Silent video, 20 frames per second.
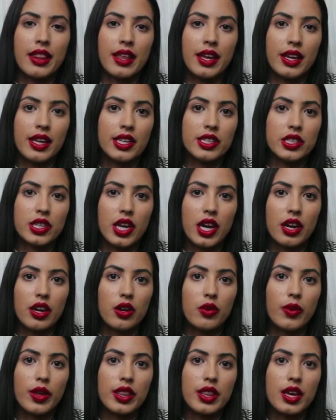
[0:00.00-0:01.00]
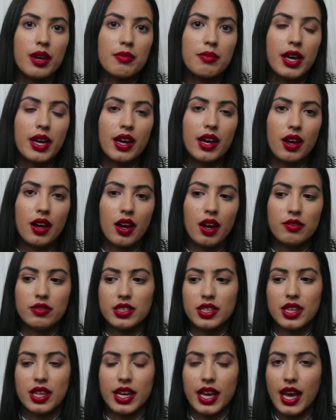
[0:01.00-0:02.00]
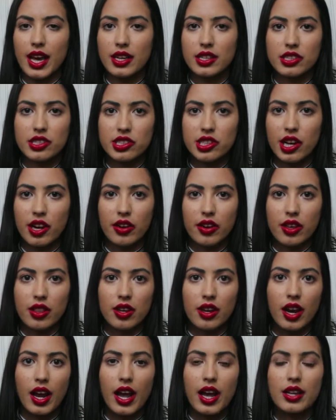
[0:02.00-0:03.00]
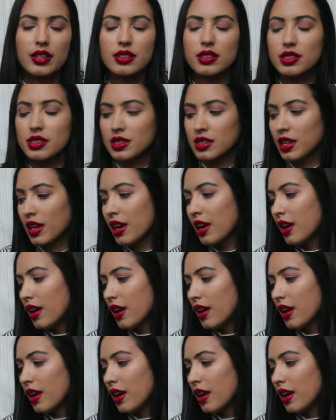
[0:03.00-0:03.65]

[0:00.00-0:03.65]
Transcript: they need to carry with them that obviously they can't just carry in their hands.